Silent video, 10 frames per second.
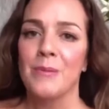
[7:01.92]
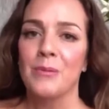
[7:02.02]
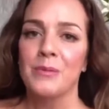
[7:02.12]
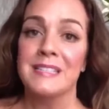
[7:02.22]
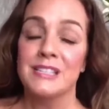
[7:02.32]

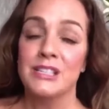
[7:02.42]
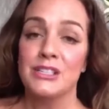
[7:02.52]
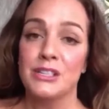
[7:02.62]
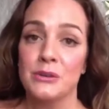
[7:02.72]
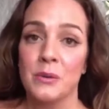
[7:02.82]
We did
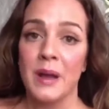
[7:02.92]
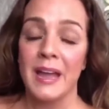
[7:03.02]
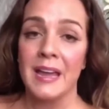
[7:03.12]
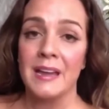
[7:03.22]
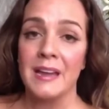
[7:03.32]
do
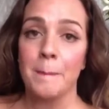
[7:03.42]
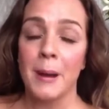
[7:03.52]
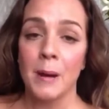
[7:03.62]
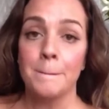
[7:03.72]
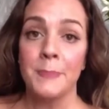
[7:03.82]
a
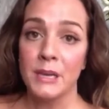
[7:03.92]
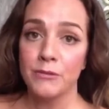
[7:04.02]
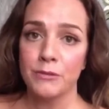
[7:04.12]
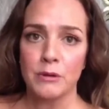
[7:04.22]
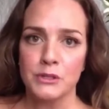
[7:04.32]
big
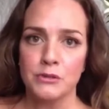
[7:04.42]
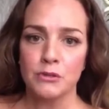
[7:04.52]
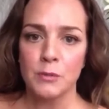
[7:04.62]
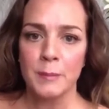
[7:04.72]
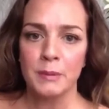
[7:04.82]
focus
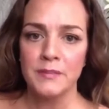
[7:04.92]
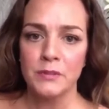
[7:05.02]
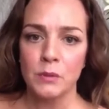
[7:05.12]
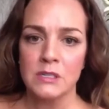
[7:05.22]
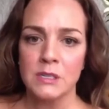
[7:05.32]
group. I believe there
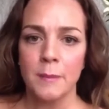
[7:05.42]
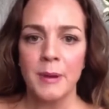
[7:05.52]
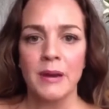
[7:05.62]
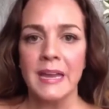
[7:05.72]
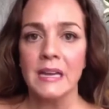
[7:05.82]
was about
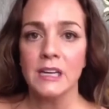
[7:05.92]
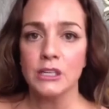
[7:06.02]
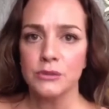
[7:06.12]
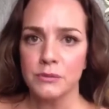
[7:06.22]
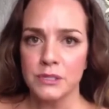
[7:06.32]

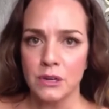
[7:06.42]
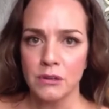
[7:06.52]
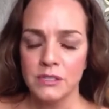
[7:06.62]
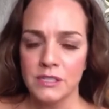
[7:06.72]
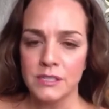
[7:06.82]
800
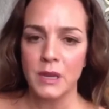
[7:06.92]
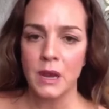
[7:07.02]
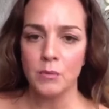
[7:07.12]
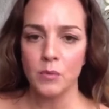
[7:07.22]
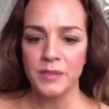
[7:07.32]
results
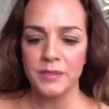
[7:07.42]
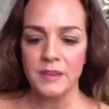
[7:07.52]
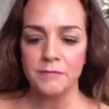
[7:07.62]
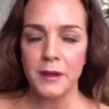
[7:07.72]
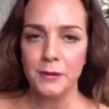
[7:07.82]
with the
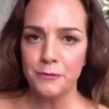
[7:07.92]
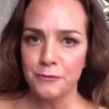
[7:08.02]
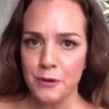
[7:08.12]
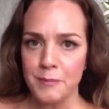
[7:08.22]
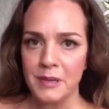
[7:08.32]
final
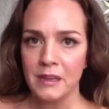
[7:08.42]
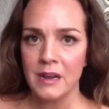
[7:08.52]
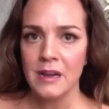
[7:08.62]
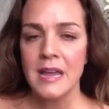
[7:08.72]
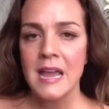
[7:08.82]

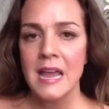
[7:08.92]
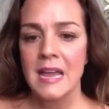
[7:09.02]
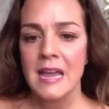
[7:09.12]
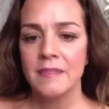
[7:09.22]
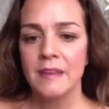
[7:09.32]
formula.
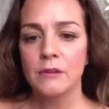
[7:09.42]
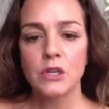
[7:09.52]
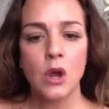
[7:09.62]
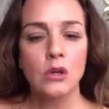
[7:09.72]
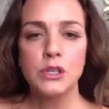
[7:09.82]
And then there's
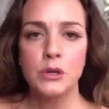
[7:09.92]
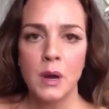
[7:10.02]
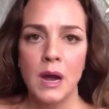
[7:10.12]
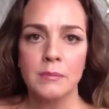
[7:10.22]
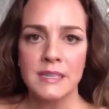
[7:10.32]
also
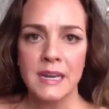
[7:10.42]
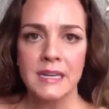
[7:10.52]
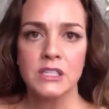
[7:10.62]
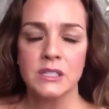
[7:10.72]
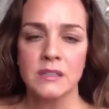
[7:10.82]

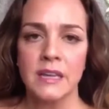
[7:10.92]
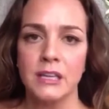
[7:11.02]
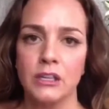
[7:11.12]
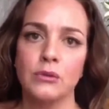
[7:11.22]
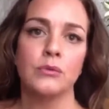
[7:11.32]
tests that
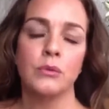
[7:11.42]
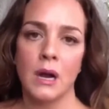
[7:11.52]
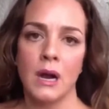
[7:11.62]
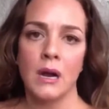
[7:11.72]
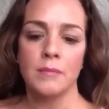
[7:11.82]
you
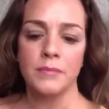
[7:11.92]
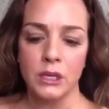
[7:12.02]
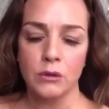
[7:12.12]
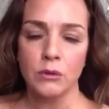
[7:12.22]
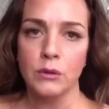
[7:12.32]

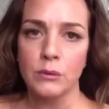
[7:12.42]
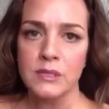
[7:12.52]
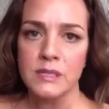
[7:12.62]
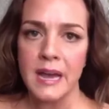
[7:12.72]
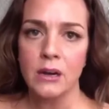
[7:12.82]
use
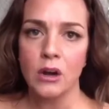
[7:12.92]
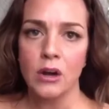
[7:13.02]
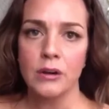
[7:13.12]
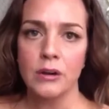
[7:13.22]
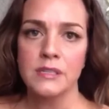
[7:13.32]
that
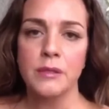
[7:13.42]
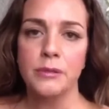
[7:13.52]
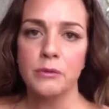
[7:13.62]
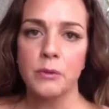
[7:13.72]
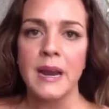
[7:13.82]
are done
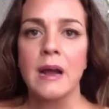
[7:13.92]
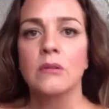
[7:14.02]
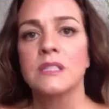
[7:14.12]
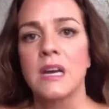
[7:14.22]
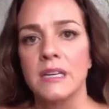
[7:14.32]
through an
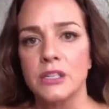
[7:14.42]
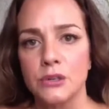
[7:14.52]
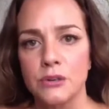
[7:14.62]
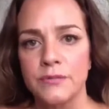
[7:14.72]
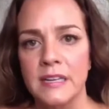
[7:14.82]
outside
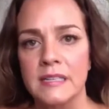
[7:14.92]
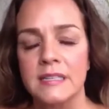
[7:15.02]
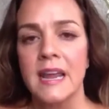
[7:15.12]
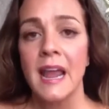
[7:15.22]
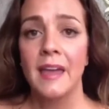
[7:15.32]
service,
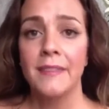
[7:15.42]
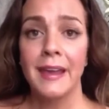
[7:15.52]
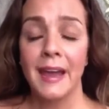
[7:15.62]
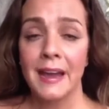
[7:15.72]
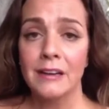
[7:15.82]
and
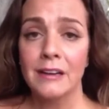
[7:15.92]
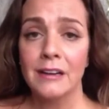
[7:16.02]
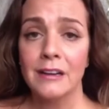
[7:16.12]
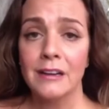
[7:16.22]
they actually